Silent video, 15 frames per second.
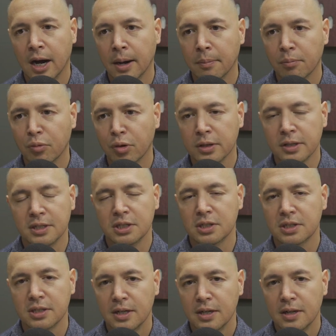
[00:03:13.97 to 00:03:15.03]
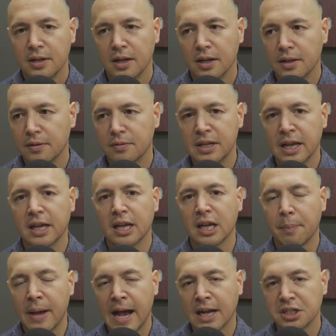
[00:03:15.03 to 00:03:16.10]
really just taking a
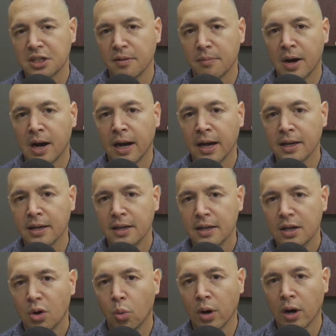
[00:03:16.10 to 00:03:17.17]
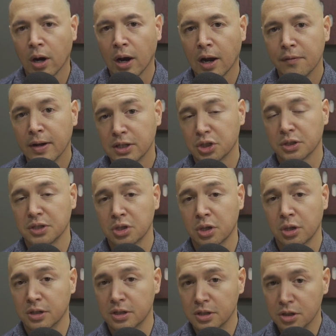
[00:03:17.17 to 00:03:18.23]
passion of mine where I eventually
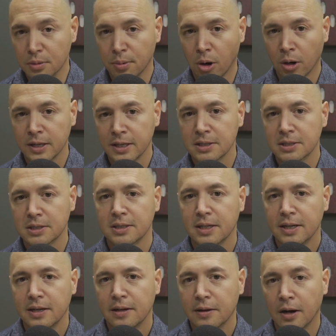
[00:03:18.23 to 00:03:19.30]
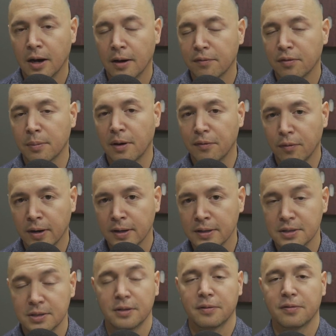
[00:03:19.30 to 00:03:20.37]
started to do parties for my
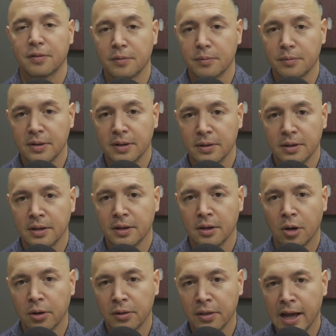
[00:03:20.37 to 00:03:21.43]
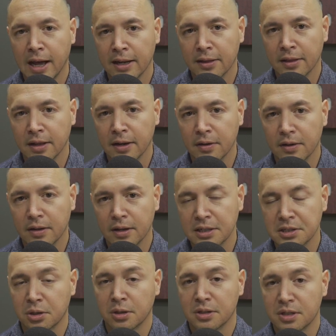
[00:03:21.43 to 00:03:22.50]
friends, and all that. And then I
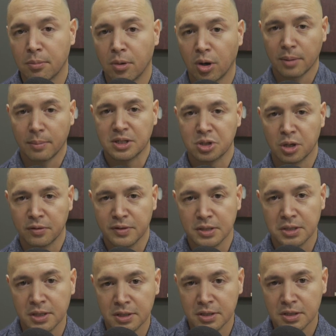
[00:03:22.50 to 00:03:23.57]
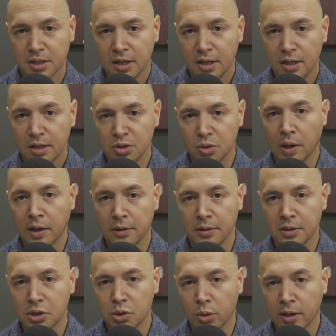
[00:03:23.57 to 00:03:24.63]
started to market my services to
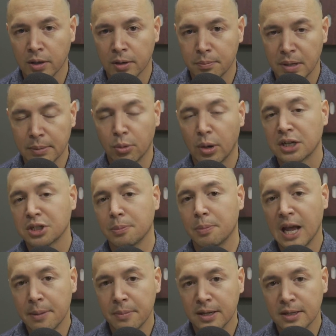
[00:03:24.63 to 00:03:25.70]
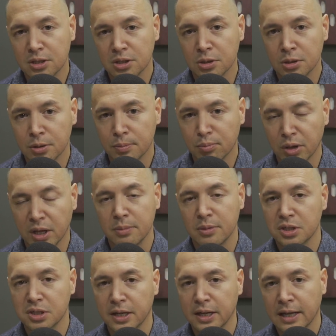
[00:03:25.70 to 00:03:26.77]
others where people actually paid me to play
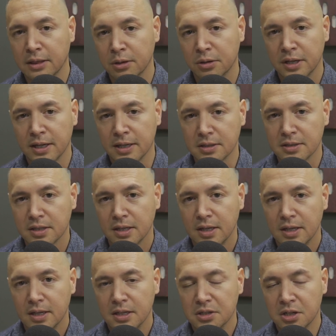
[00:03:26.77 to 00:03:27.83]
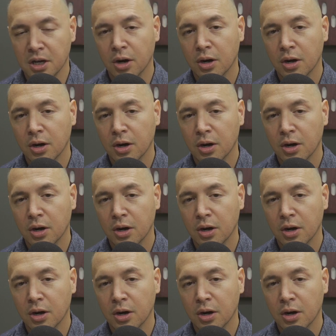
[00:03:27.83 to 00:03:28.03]
music at their gigs. So